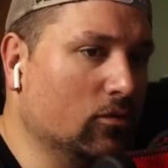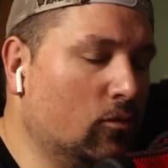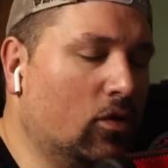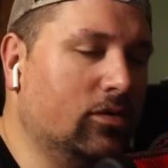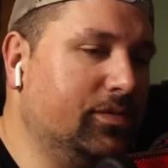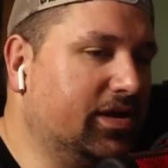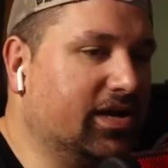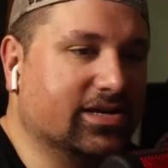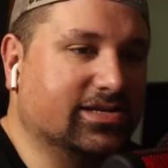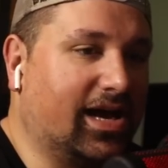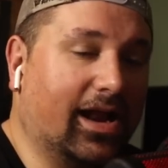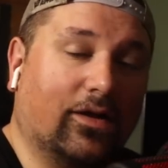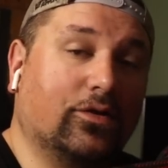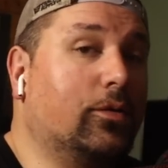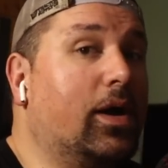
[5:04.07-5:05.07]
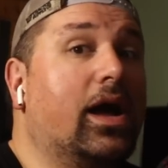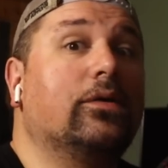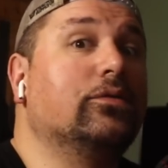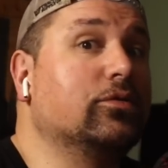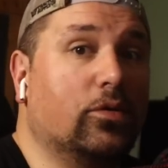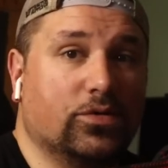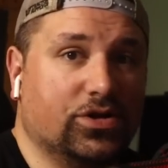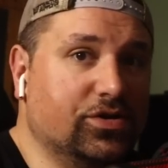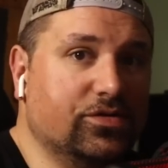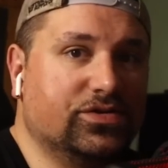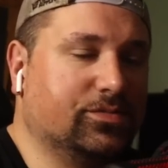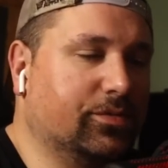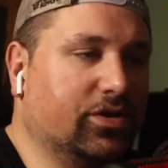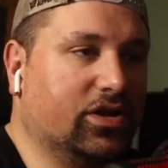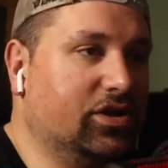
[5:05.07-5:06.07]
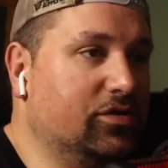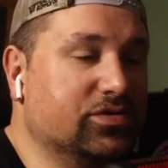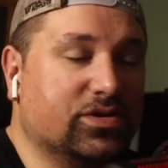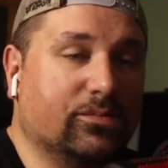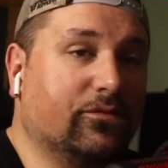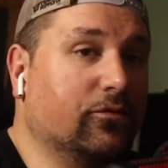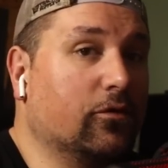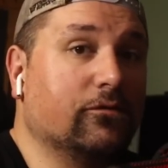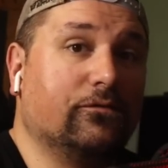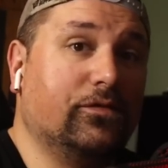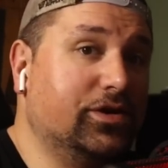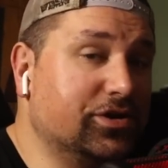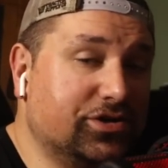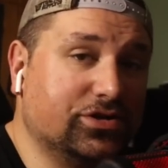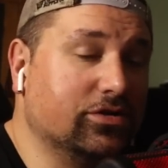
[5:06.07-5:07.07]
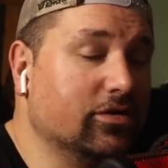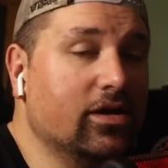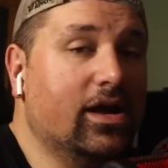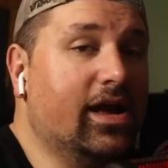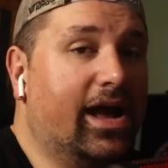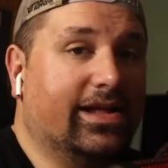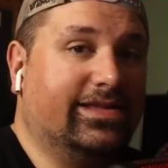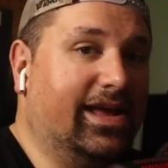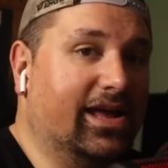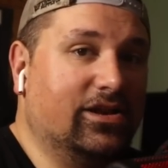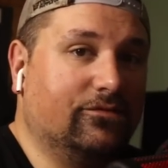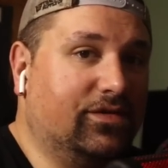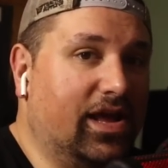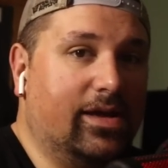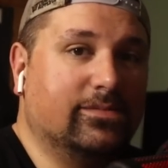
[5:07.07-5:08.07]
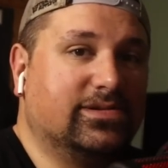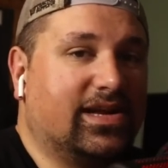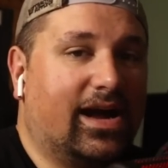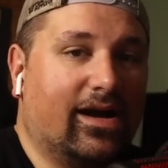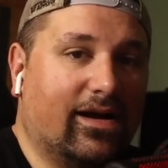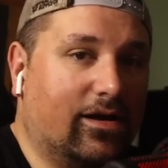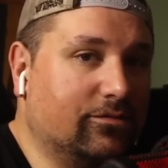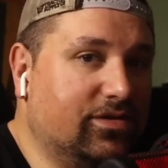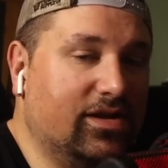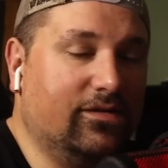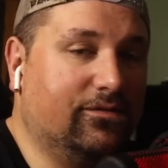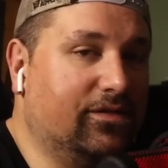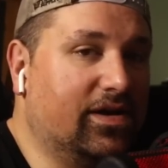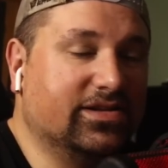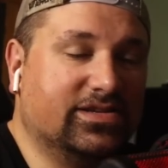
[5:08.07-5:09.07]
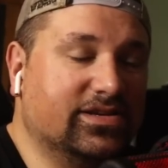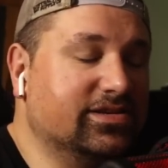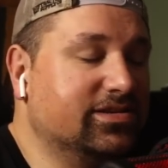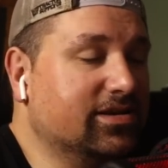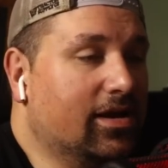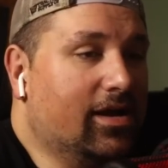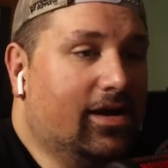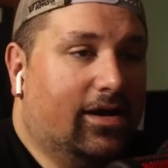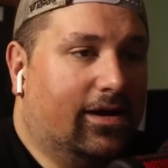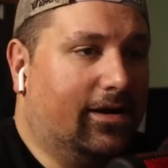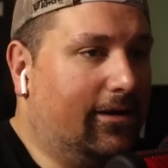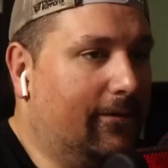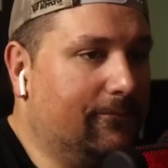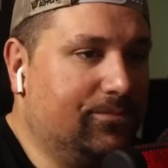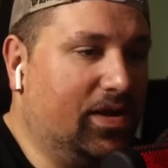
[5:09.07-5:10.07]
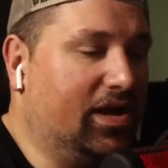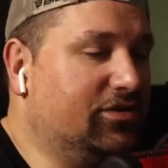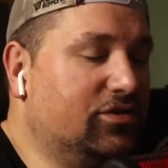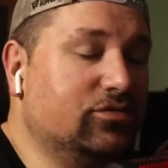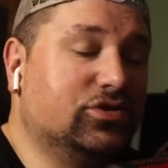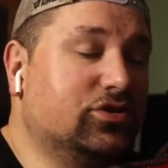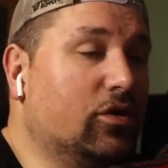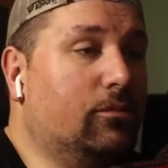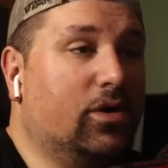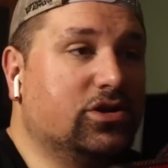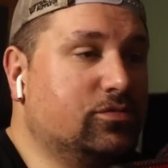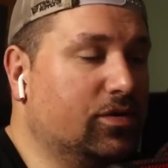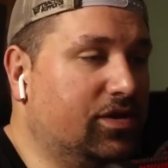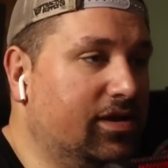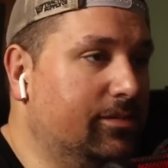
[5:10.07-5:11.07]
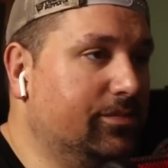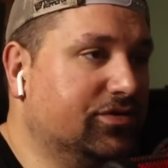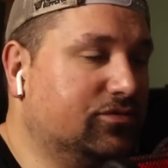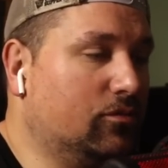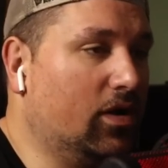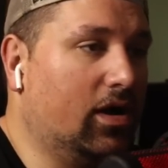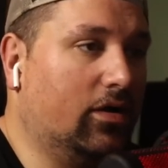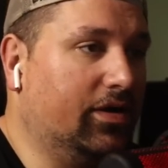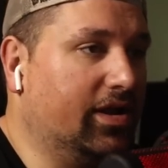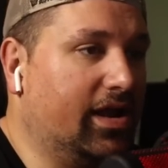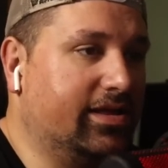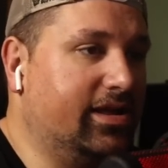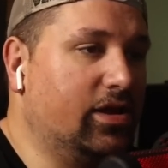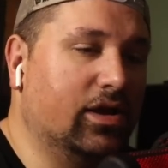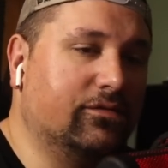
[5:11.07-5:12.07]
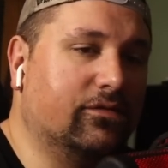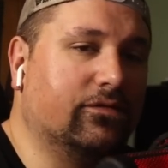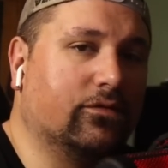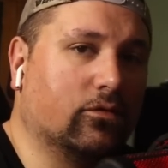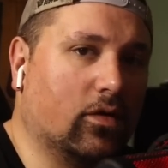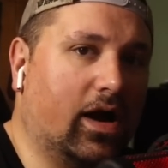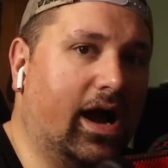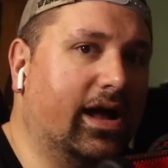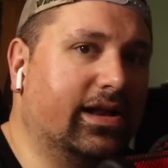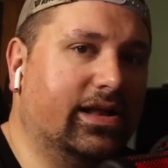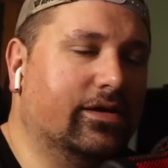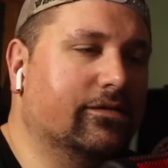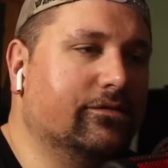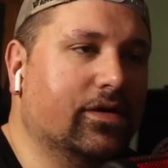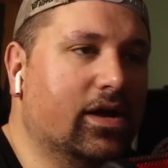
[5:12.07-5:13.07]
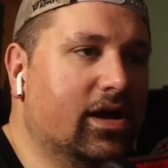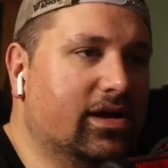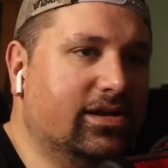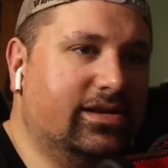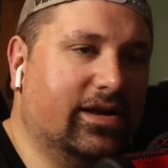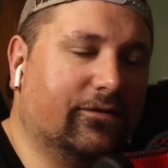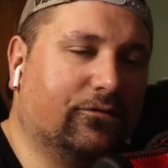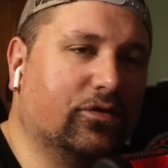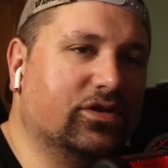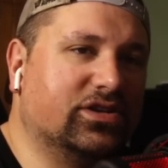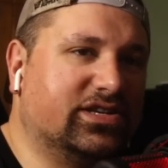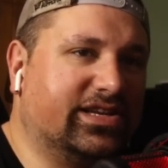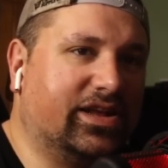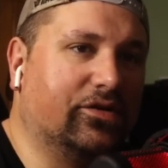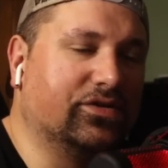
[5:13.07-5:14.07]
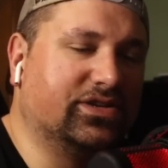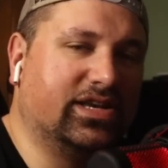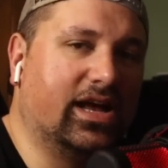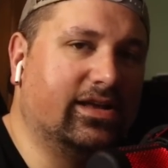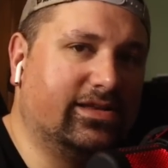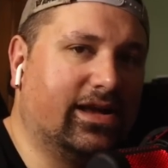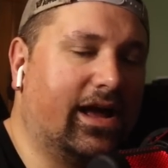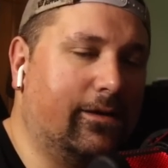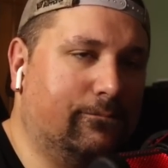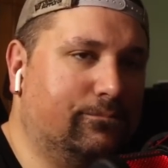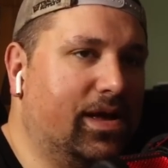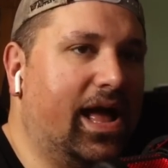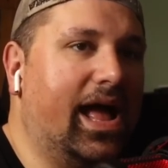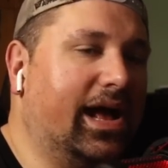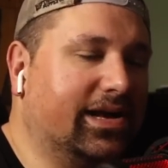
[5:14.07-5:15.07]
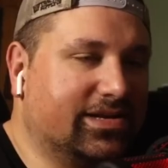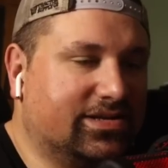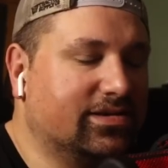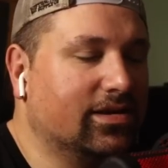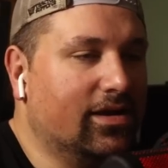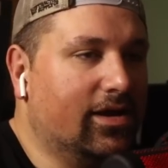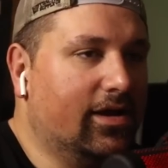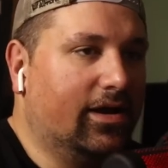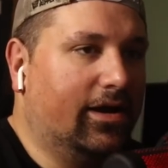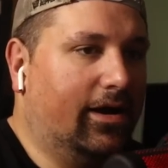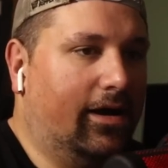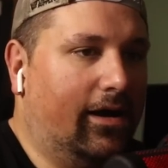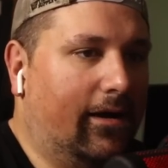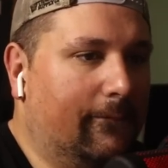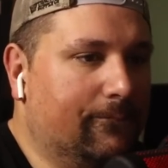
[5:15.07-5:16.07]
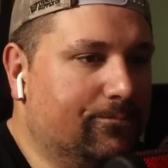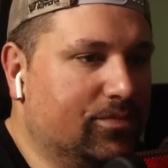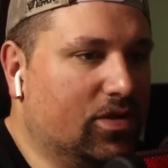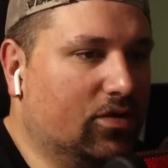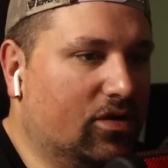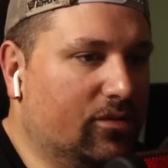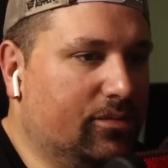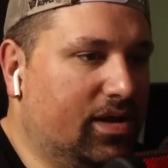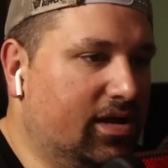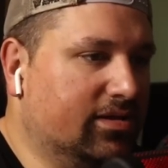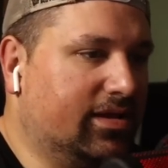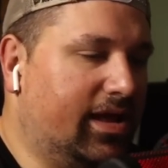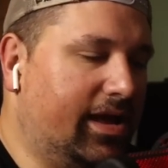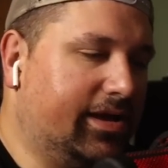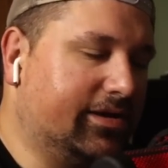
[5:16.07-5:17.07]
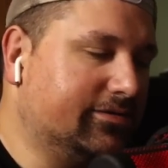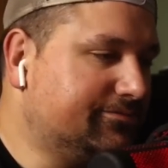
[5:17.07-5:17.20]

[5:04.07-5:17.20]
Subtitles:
one because I don't know how they're going to use him. Are they going to use him for a finisher at the end of games, tire out defenses? They could do so much with him as well. And I think you have a variety of different skill set type backs. You know what I mean? Like,